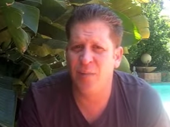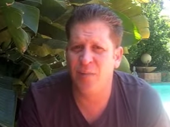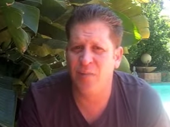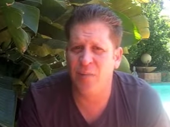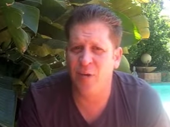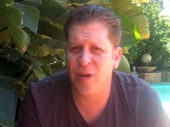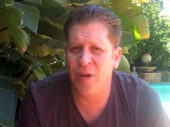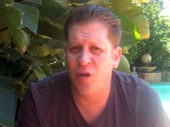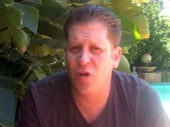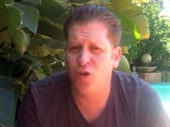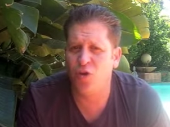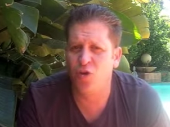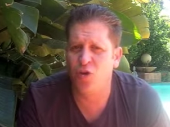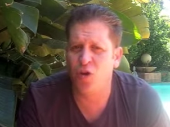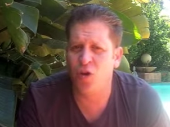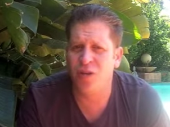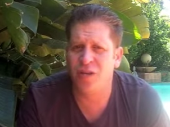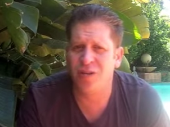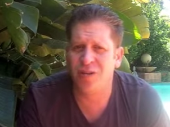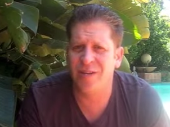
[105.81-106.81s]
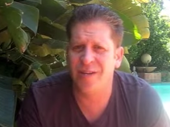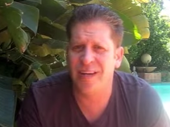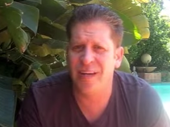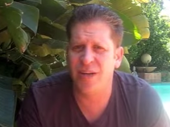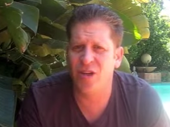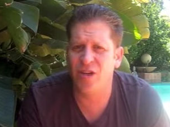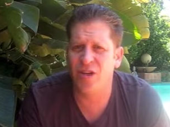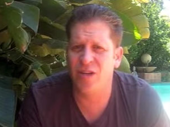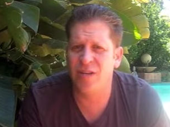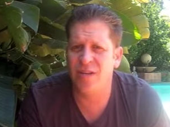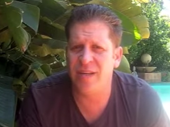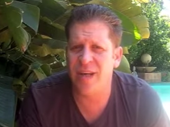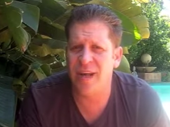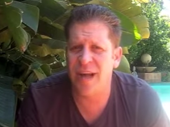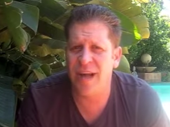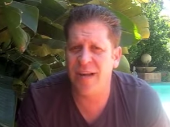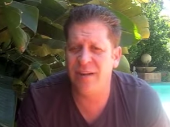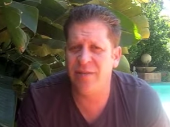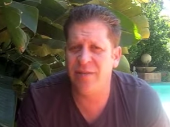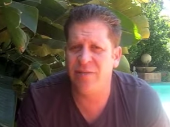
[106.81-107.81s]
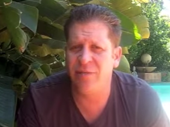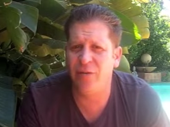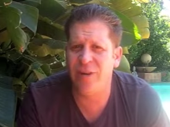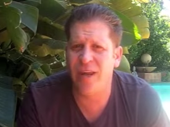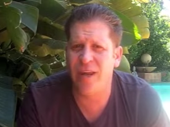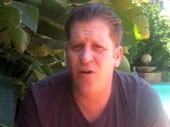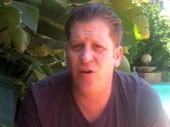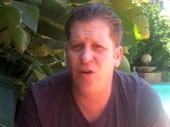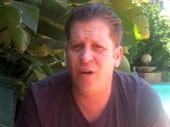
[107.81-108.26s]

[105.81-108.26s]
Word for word: for the two consultations, and for that